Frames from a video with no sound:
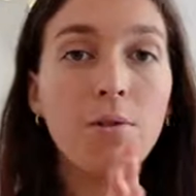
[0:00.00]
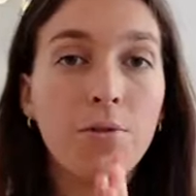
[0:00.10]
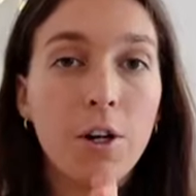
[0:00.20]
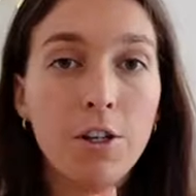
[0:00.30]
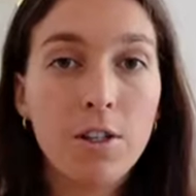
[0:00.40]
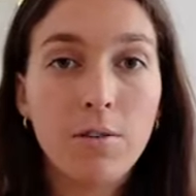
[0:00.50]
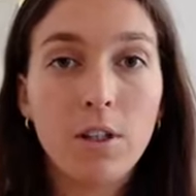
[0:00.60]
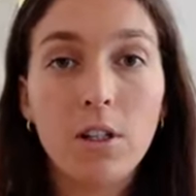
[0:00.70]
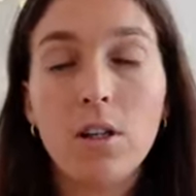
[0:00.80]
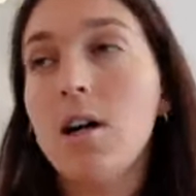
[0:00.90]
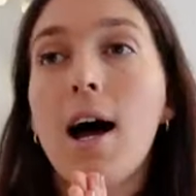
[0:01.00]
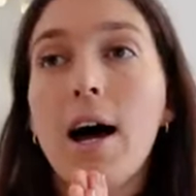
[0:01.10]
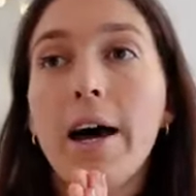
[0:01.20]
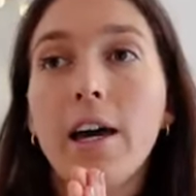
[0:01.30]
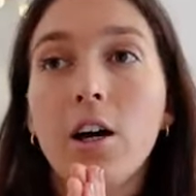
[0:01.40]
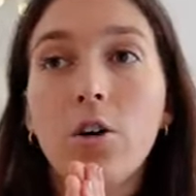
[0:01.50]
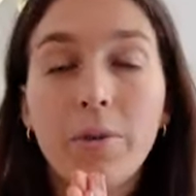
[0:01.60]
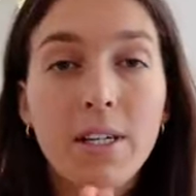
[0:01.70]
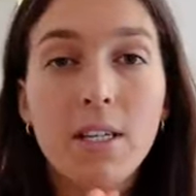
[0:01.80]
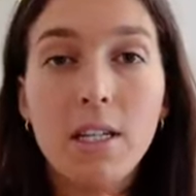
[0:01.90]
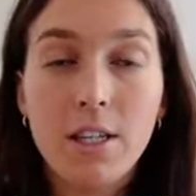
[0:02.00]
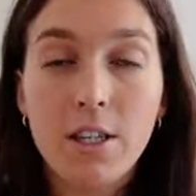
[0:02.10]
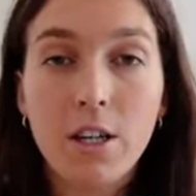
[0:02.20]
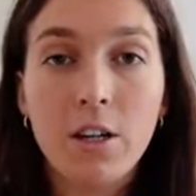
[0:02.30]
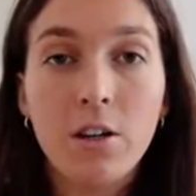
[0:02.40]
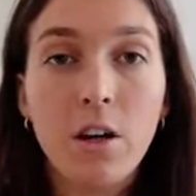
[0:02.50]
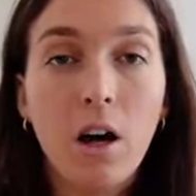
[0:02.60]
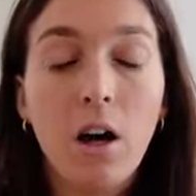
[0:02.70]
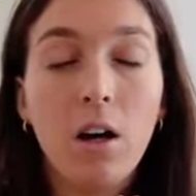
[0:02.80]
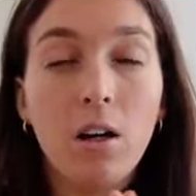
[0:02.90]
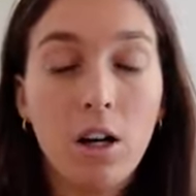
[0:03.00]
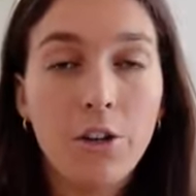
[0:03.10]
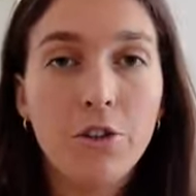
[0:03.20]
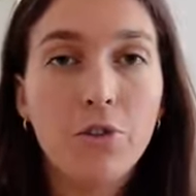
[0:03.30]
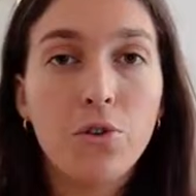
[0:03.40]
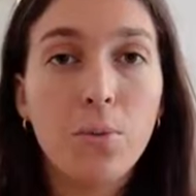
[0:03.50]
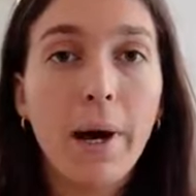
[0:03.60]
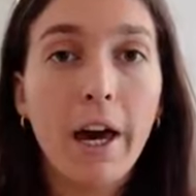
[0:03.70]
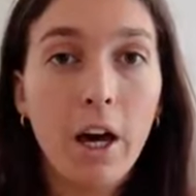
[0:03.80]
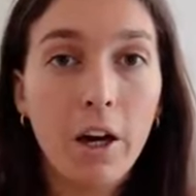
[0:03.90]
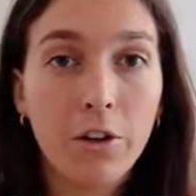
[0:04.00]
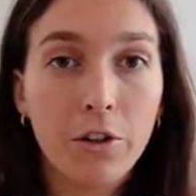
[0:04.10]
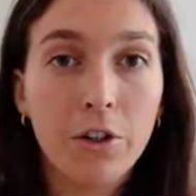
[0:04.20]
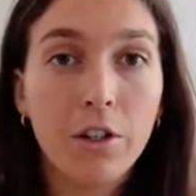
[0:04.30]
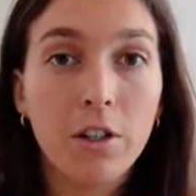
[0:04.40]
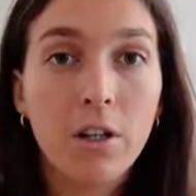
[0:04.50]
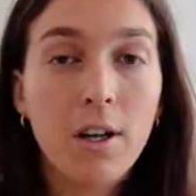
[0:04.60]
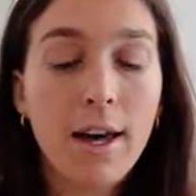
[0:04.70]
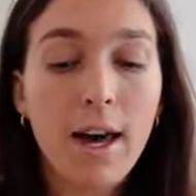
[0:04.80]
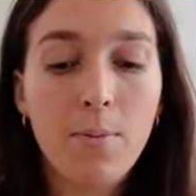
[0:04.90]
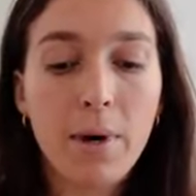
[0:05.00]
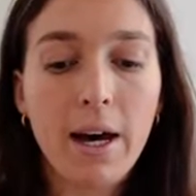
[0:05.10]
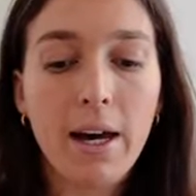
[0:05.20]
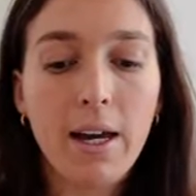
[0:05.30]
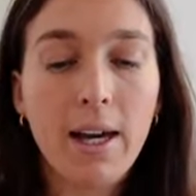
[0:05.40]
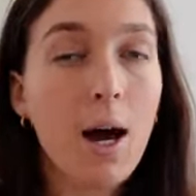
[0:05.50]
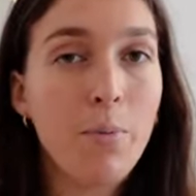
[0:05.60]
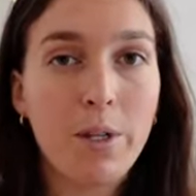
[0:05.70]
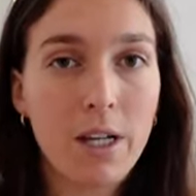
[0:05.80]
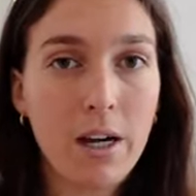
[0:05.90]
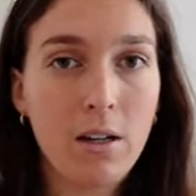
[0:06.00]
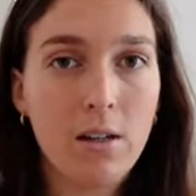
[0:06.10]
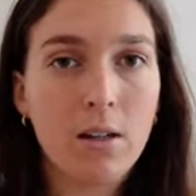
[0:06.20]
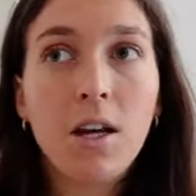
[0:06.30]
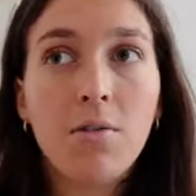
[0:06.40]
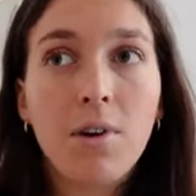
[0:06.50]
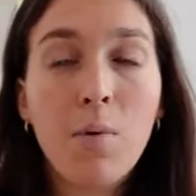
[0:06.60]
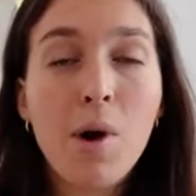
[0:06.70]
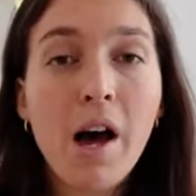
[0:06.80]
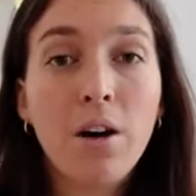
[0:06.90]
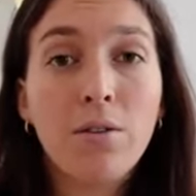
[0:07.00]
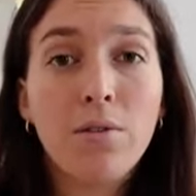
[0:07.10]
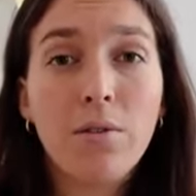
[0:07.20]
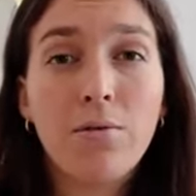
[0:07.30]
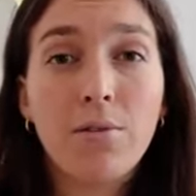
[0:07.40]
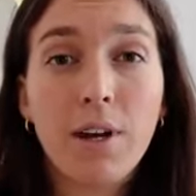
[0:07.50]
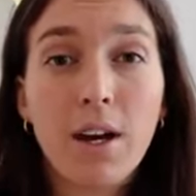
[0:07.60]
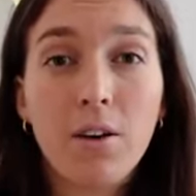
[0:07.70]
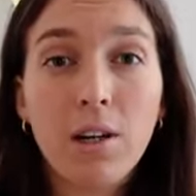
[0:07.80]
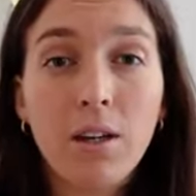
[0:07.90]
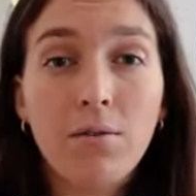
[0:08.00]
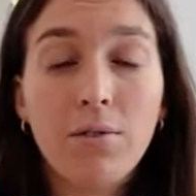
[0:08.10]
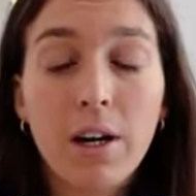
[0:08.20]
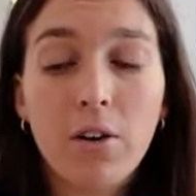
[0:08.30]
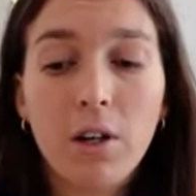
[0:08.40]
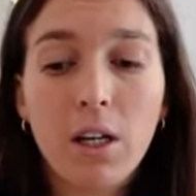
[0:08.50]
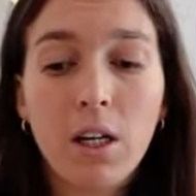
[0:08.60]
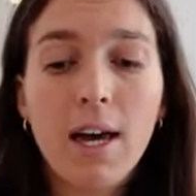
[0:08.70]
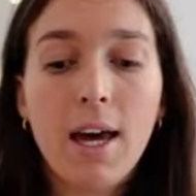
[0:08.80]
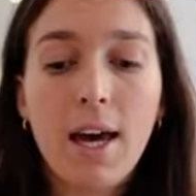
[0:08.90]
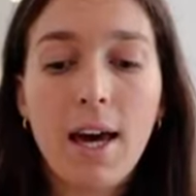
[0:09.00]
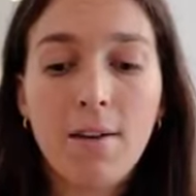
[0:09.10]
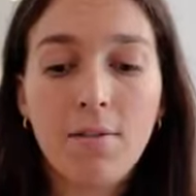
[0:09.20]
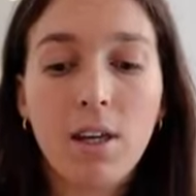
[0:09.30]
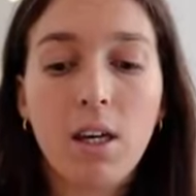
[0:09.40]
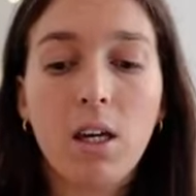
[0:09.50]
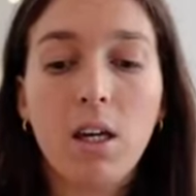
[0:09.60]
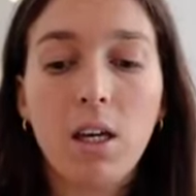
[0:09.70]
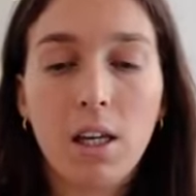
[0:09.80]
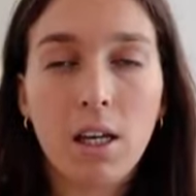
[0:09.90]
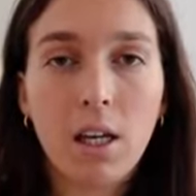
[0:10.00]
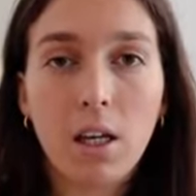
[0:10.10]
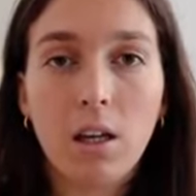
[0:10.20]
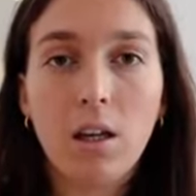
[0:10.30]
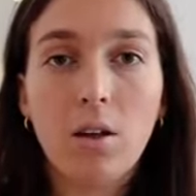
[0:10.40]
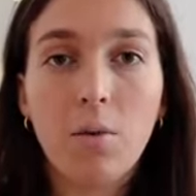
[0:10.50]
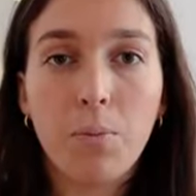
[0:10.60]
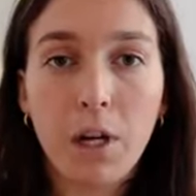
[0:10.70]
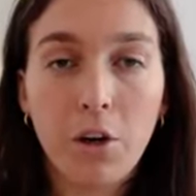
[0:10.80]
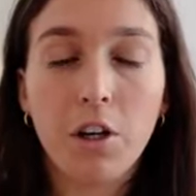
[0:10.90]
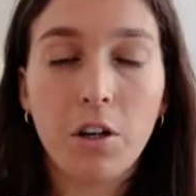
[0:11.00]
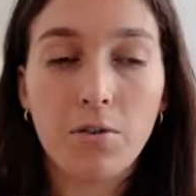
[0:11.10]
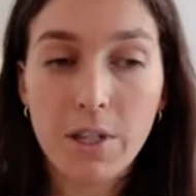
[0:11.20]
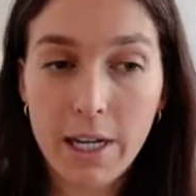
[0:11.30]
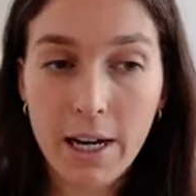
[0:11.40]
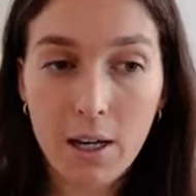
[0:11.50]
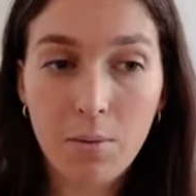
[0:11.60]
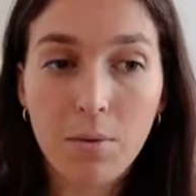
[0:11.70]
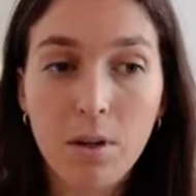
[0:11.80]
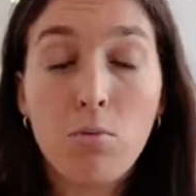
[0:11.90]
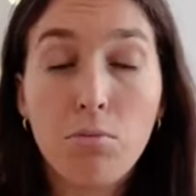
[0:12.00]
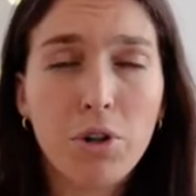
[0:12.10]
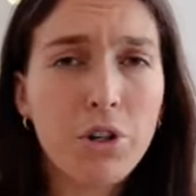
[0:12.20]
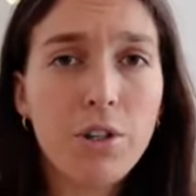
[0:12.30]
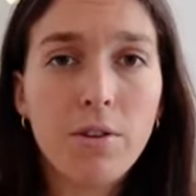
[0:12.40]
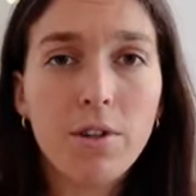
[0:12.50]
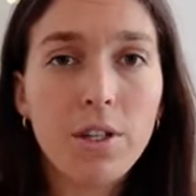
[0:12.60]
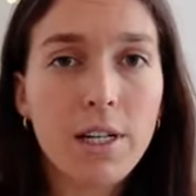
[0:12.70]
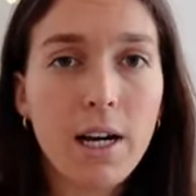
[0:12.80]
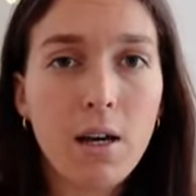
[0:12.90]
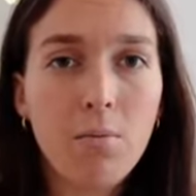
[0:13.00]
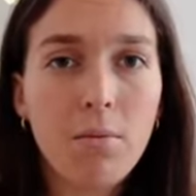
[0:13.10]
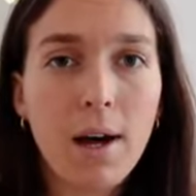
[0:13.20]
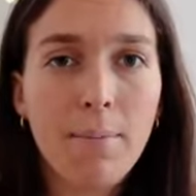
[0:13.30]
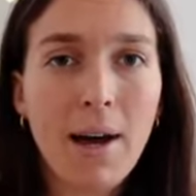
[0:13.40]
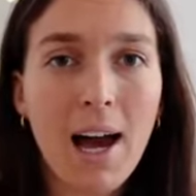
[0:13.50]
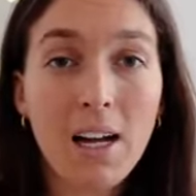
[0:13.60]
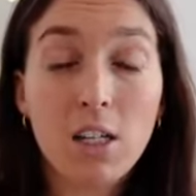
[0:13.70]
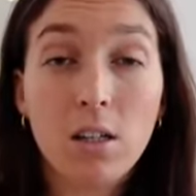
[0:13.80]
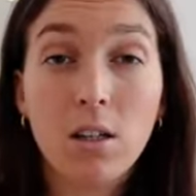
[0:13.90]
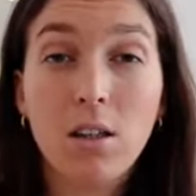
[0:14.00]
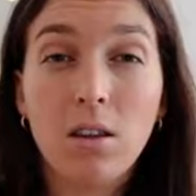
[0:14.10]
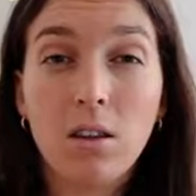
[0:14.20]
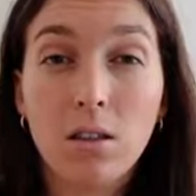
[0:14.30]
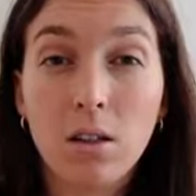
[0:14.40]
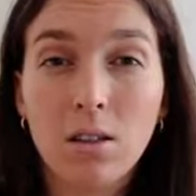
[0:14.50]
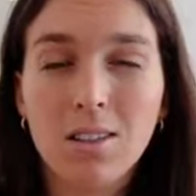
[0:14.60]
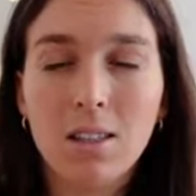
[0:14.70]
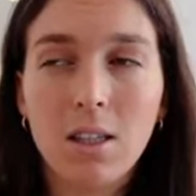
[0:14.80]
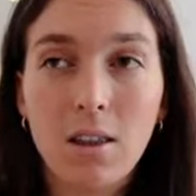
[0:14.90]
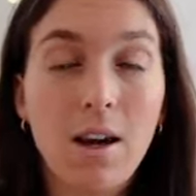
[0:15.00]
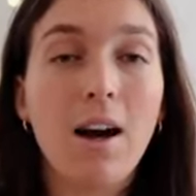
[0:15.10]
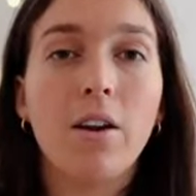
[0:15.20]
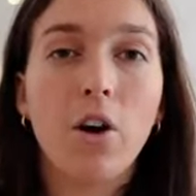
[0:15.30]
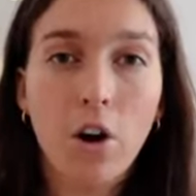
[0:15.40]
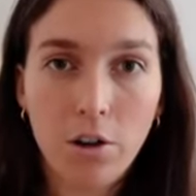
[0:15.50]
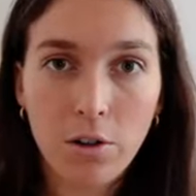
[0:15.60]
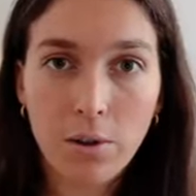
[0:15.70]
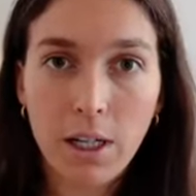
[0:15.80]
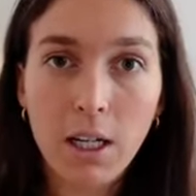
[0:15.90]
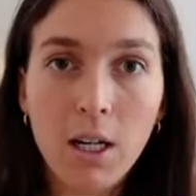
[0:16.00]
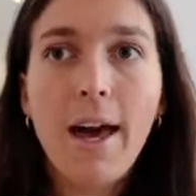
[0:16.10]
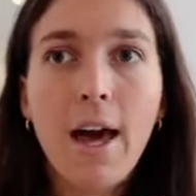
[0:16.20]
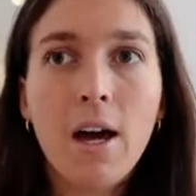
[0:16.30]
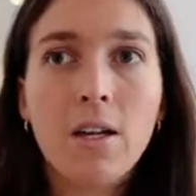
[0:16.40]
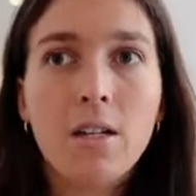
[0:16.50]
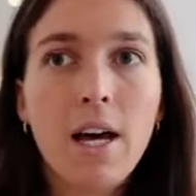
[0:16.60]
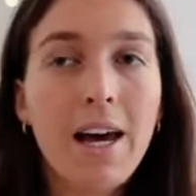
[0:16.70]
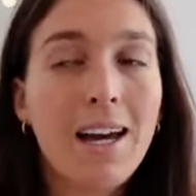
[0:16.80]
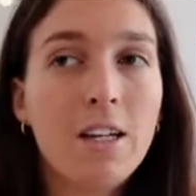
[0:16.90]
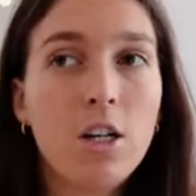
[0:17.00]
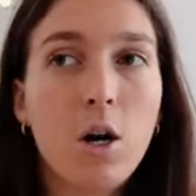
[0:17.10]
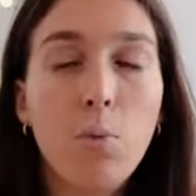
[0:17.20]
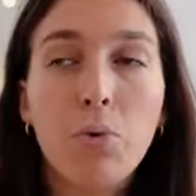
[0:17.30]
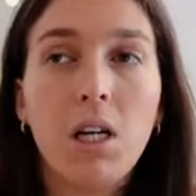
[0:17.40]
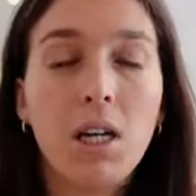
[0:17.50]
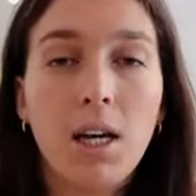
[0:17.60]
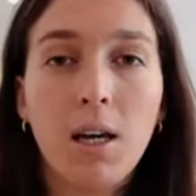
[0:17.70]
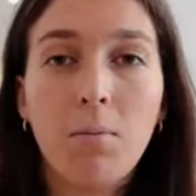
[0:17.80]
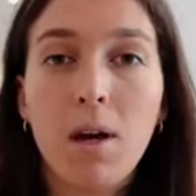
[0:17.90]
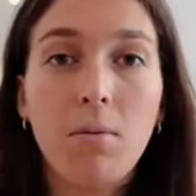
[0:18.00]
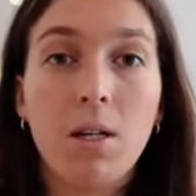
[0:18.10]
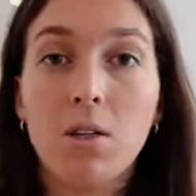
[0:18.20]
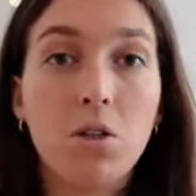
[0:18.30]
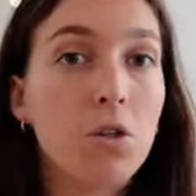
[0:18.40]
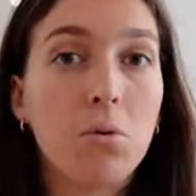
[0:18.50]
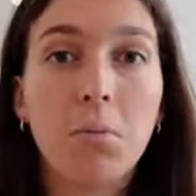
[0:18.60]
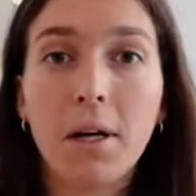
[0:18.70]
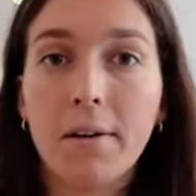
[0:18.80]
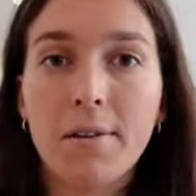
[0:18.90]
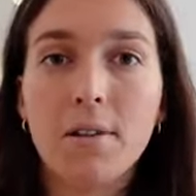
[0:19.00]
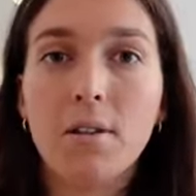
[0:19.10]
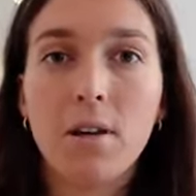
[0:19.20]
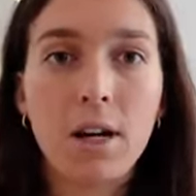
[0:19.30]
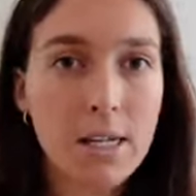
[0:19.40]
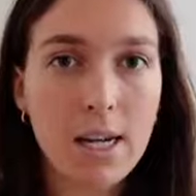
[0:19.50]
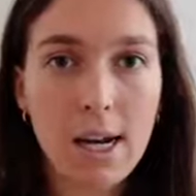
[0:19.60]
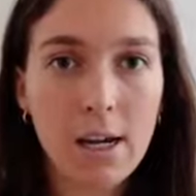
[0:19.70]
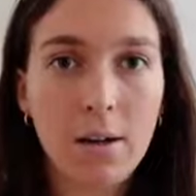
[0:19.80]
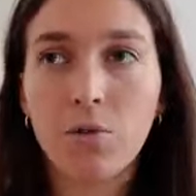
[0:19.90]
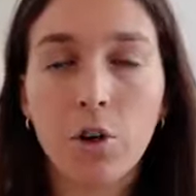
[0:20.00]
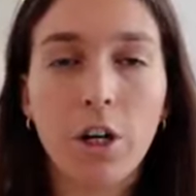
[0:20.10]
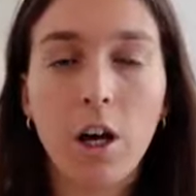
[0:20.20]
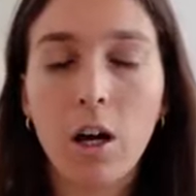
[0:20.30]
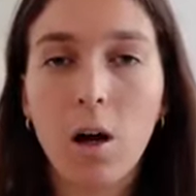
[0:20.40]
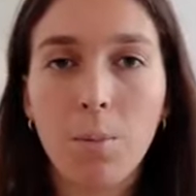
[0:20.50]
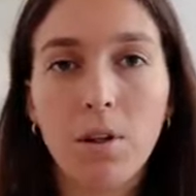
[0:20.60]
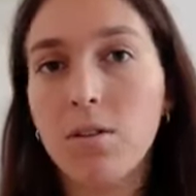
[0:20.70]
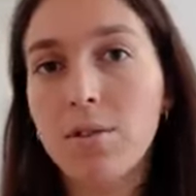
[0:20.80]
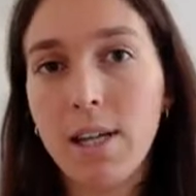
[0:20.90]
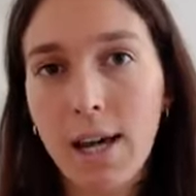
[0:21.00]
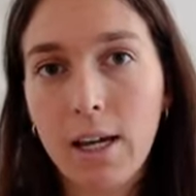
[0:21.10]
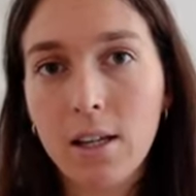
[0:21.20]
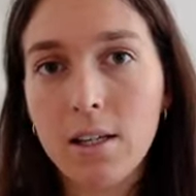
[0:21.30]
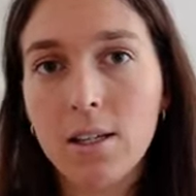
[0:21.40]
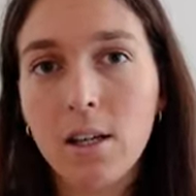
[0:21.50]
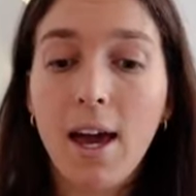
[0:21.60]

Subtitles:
First of all, I always listen a lot to my hunger and my appetite. If I'm out of a very heavy eating period of time, most of the time I'm actually not that hungry, and I end up eating maybe 2 meals a day for a couple of days.